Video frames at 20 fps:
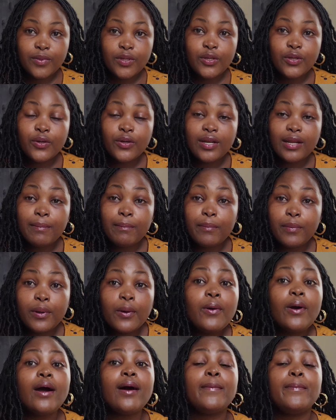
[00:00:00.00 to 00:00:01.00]
you're gonna
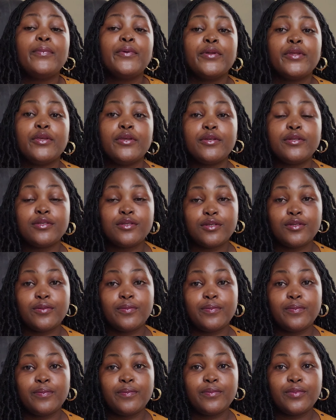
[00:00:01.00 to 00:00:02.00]
blow up on YouTube.
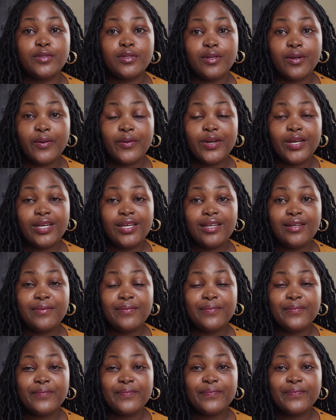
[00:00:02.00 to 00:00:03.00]
Sorry.
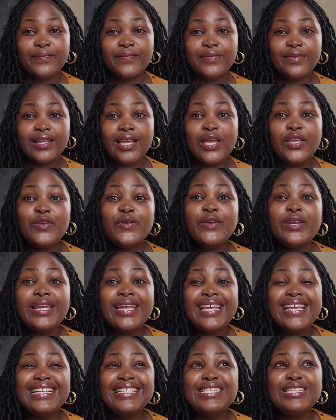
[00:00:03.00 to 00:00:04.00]
You
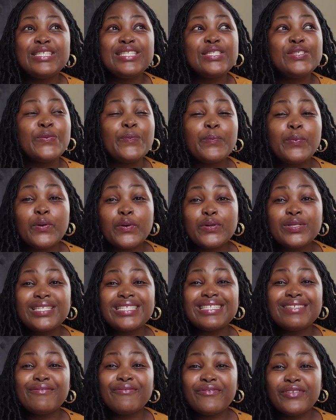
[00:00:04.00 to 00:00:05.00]
need to
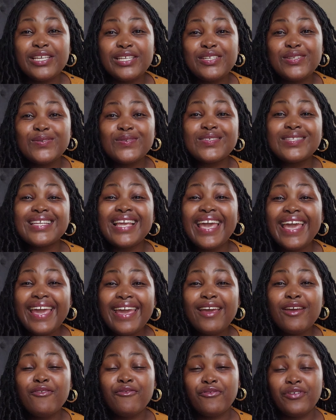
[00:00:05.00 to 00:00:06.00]
post videos
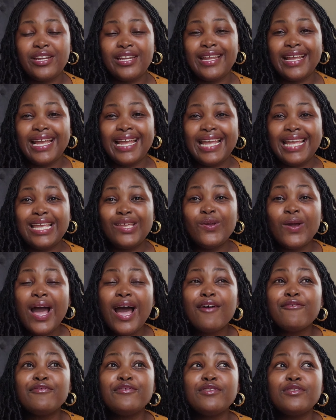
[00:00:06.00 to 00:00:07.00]
every day you
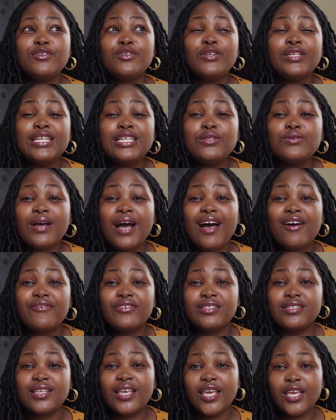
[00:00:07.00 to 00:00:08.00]
have you need to have a
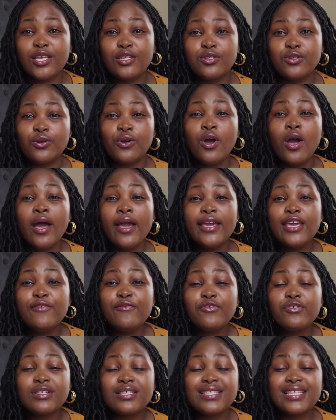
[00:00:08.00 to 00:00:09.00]
schedule
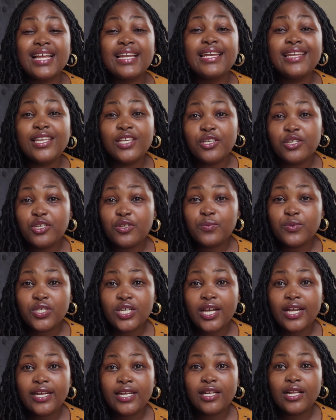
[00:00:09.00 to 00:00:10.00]
if you're starting youtube
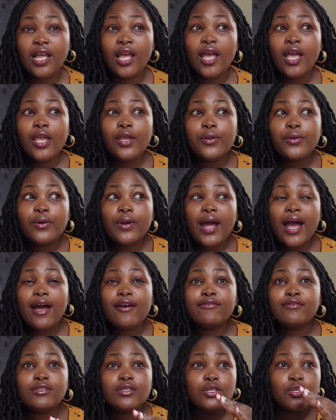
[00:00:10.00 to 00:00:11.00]
channel you don't
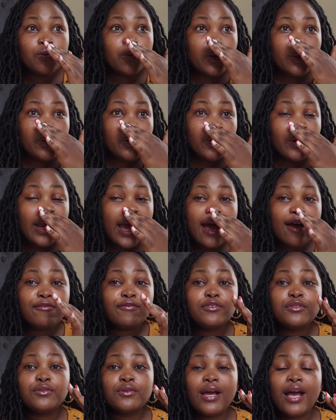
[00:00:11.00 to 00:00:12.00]
have you you don't
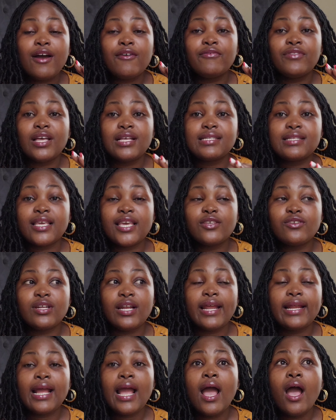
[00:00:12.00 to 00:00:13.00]
have to have that schedule
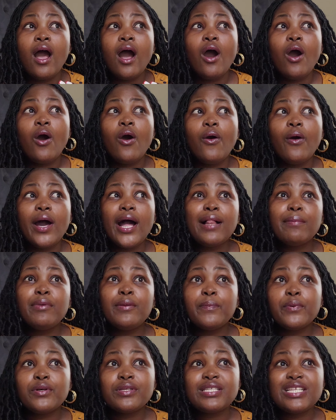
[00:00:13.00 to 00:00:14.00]
like oh i'll be
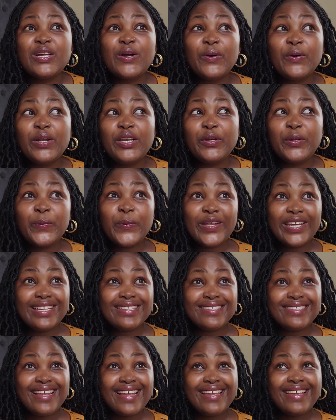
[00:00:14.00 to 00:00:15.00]
posting only on
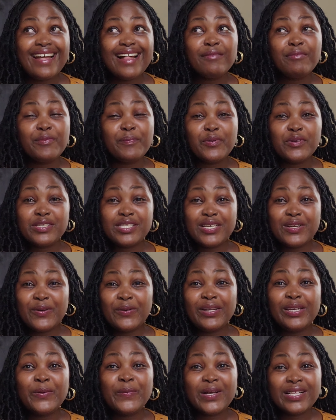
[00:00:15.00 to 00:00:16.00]
wednesday i'll be posting
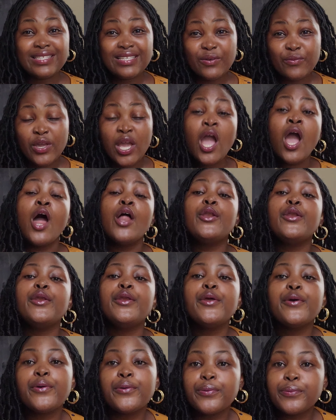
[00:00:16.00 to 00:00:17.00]
only once a week
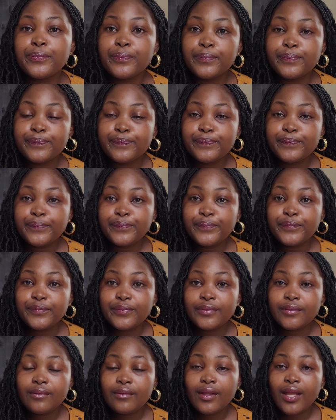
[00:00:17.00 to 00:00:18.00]
no
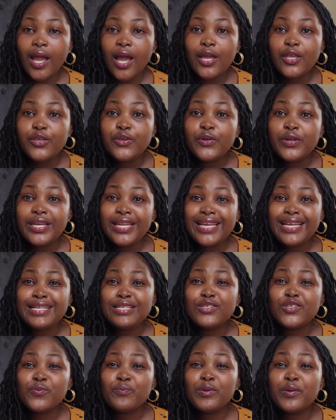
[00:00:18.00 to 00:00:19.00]
you
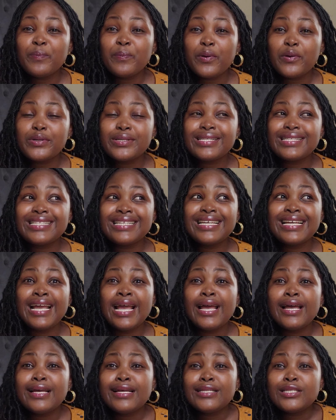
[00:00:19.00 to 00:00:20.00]
need to be posting
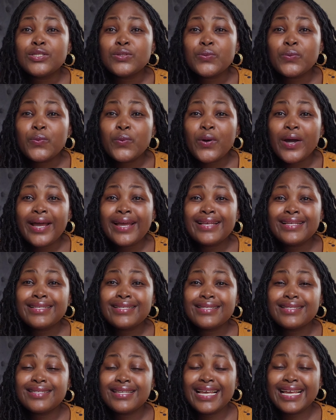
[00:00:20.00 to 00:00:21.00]

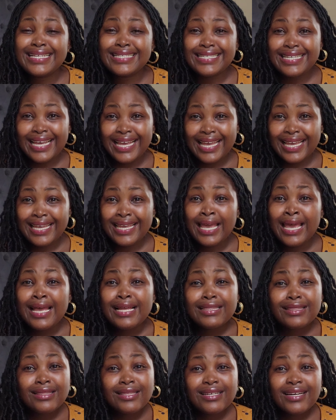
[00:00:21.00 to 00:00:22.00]
twice a day
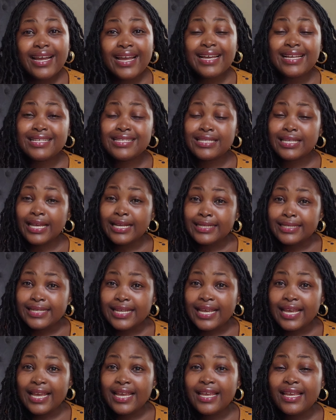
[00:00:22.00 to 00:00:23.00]
thrice a
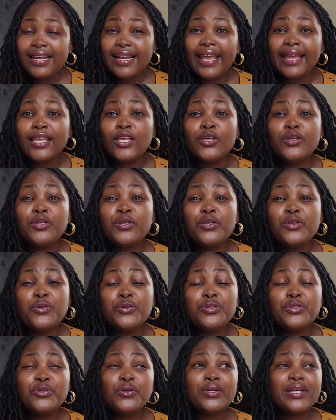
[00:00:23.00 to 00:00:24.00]
day like you you
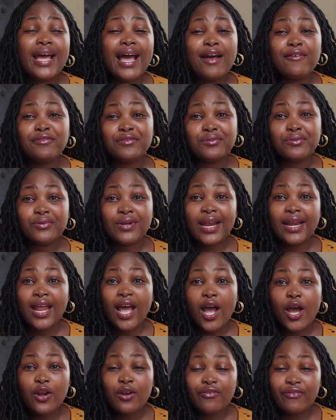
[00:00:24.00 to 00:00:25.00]
don't have to run
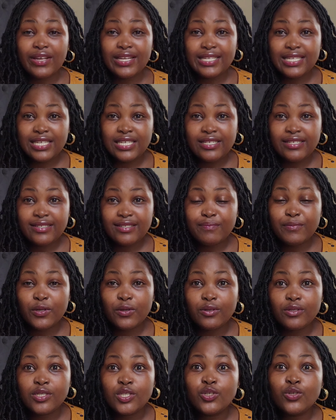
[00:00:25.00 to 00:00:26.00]
out of ideas
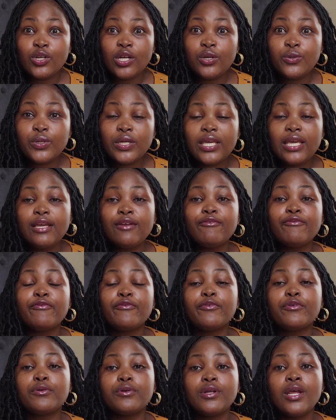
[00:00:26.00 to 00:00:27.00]
because you're looking
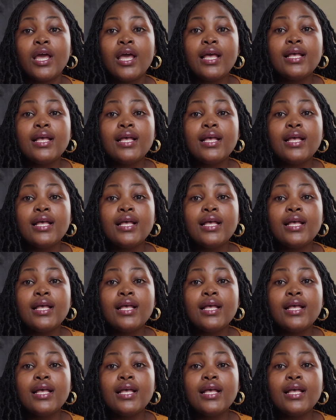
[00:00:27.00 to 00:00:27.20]
for